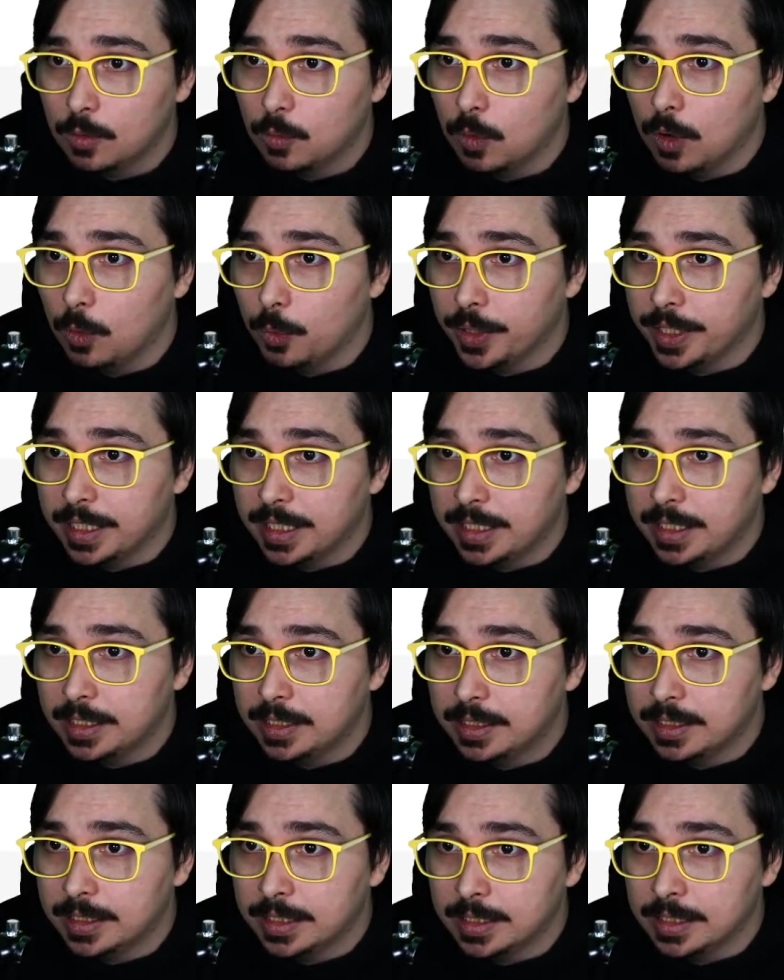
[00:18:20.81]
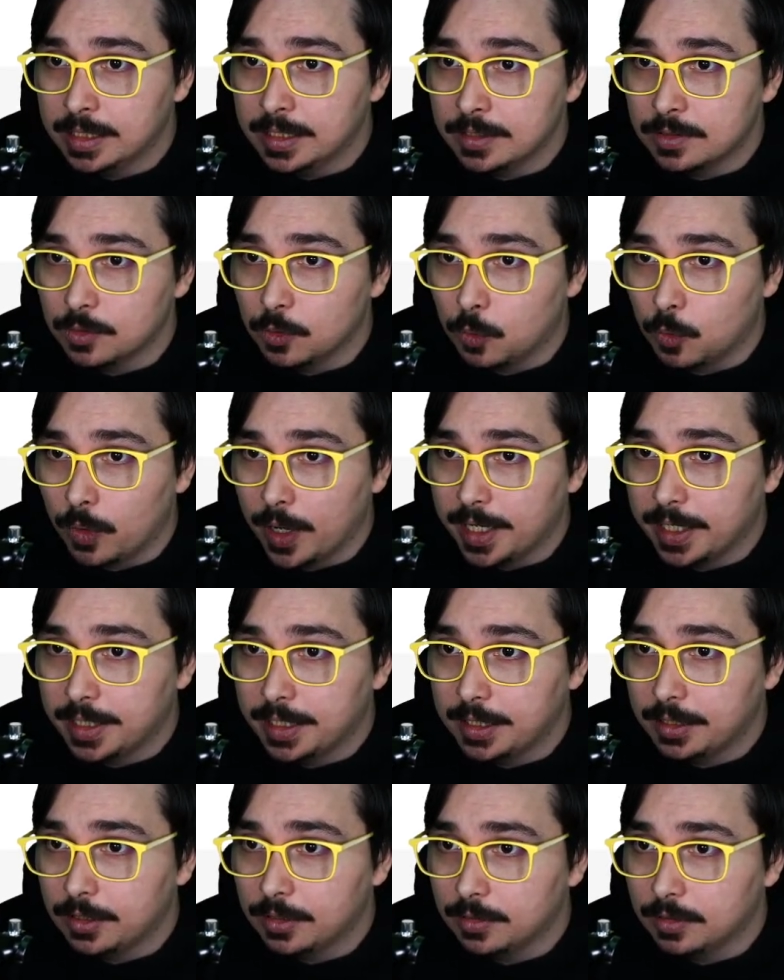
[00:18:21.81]
What we need is right
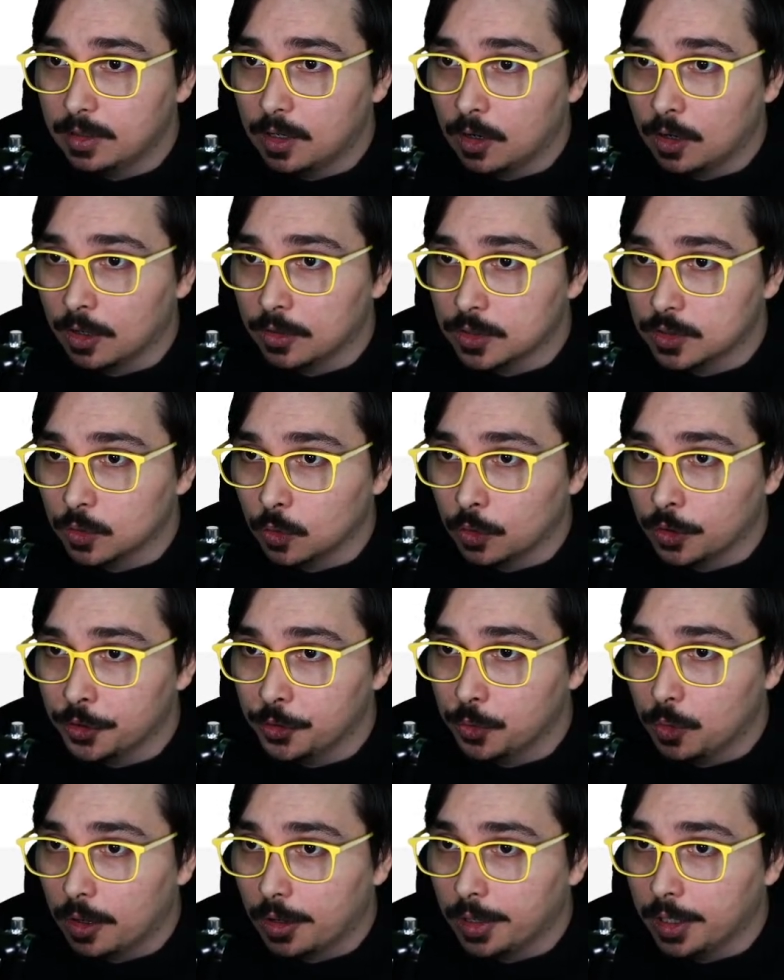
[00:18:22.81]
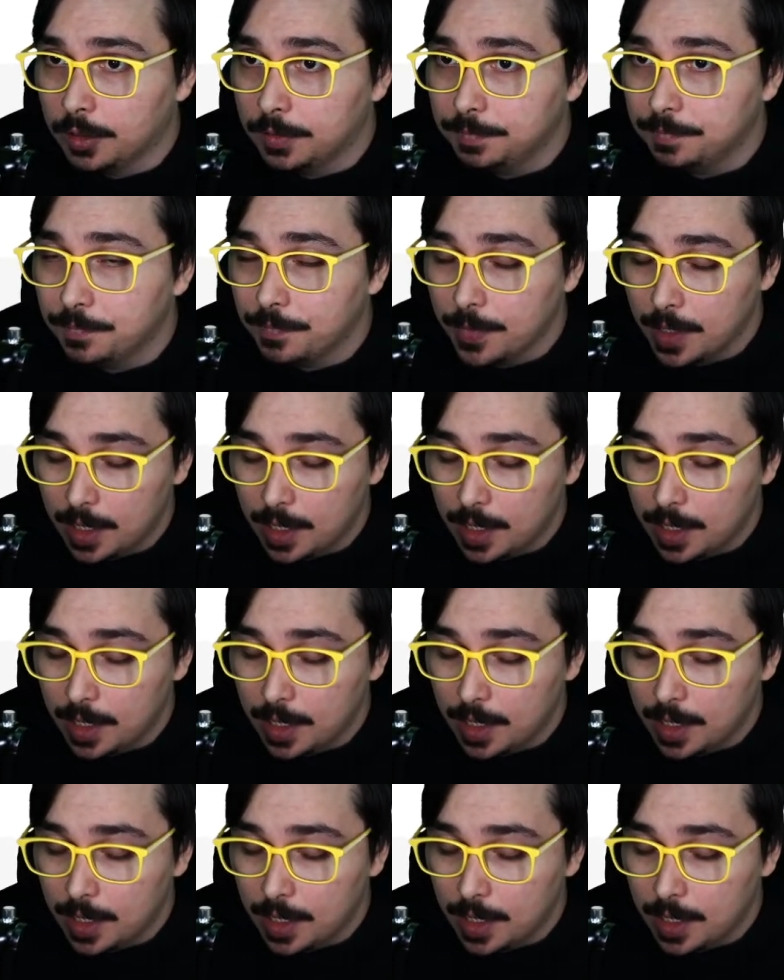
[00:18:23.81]
here, our store URL.